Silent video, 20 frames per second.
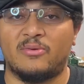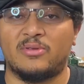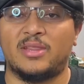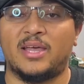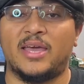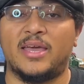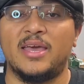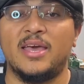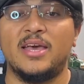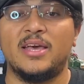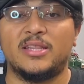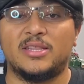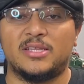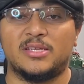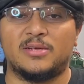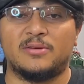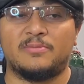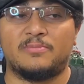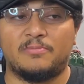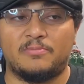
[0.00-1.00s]
with like
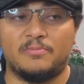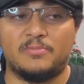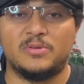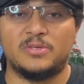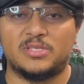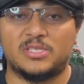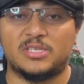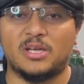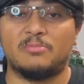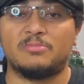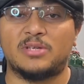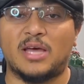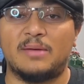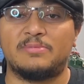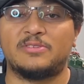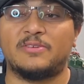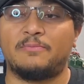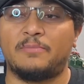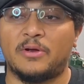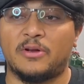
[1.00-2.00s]
the some
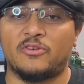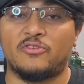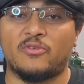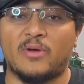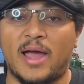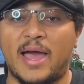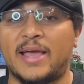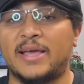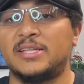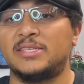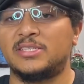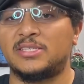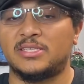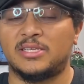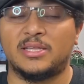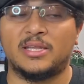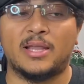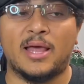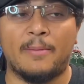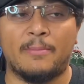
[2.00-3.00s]
types of bearded dragons
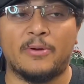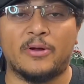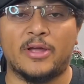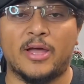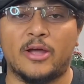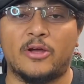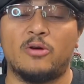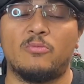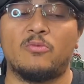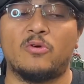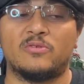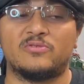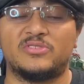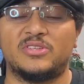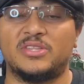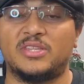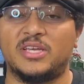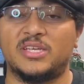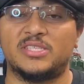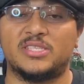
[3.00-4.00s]
and leopard gecko morphs
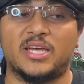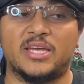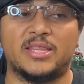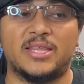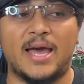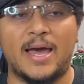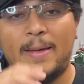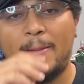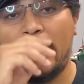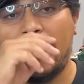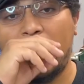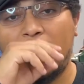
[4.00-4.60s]
and things like that.